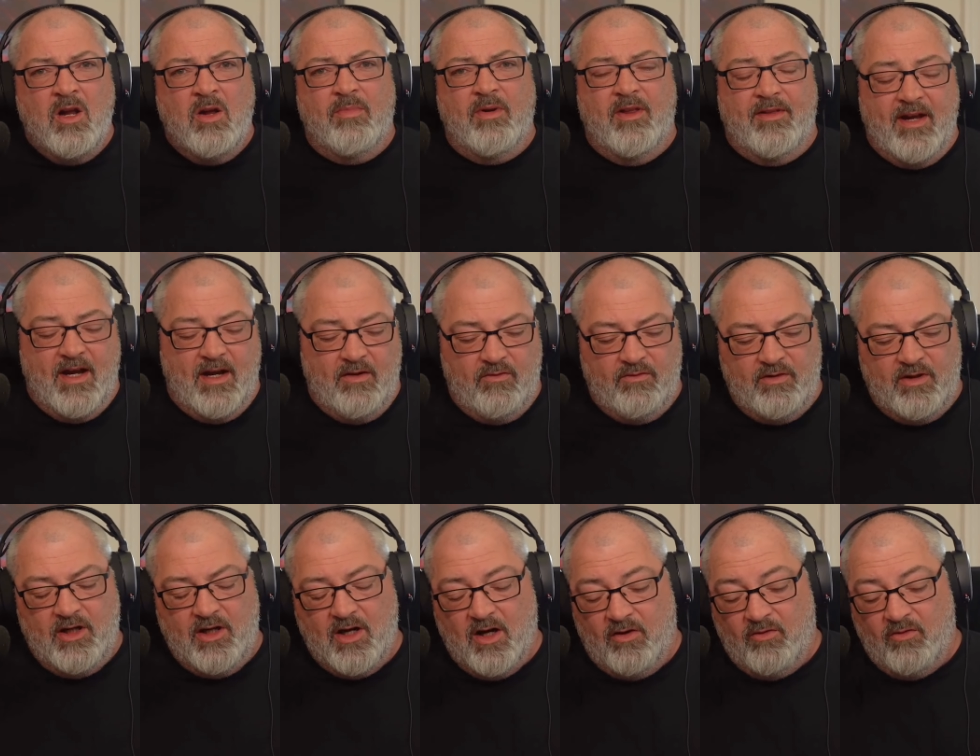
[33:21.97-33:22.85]
but then,
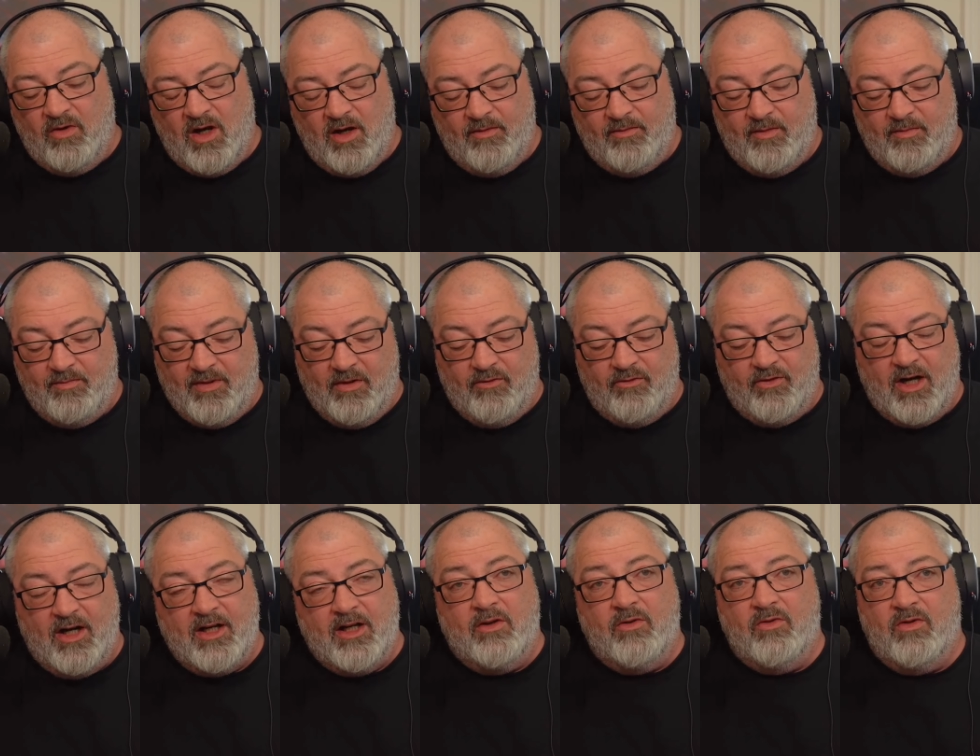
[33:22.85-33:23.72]
you know, I've been
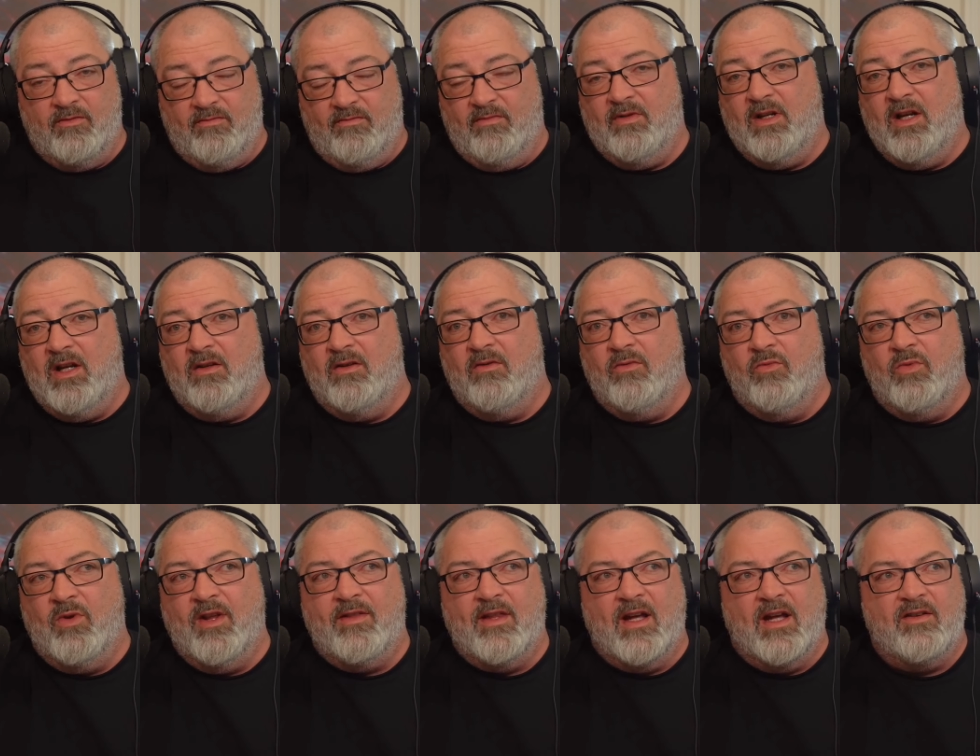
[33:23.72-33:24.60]
running
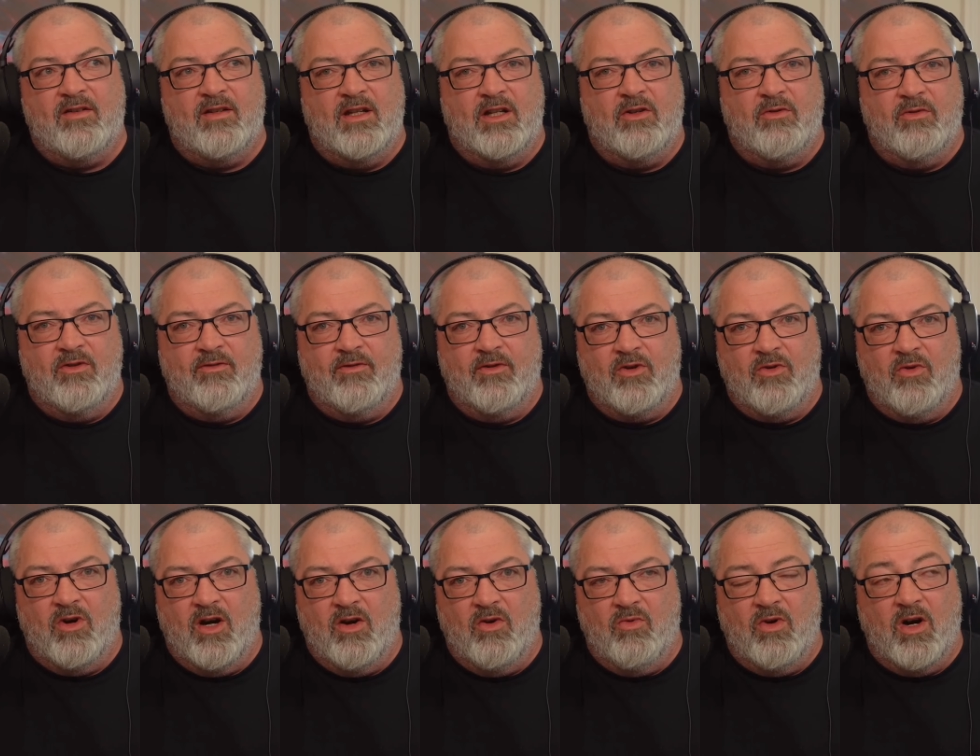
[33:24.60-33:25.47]
with that sequence for
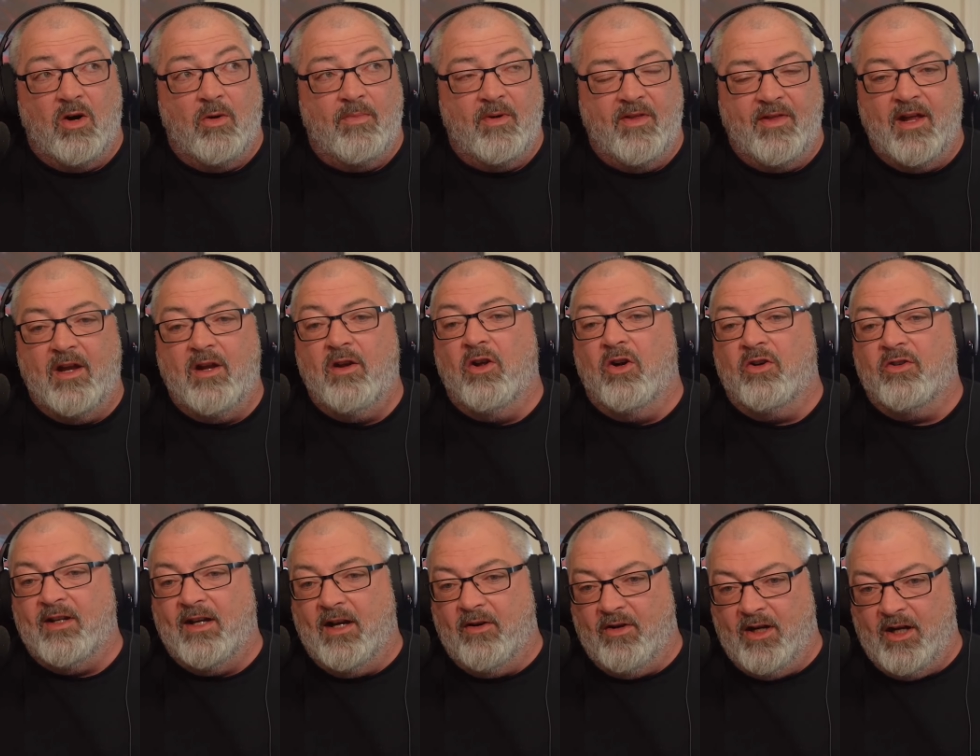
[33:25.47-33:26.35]
quite a while, but then
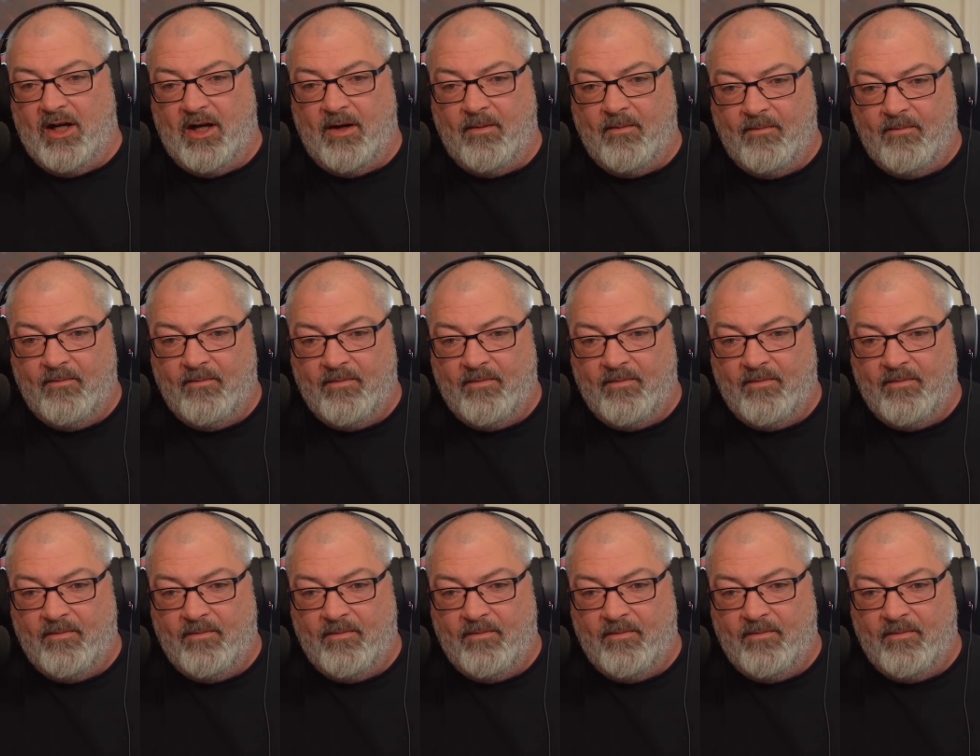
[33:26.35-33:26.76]
lockdown hit.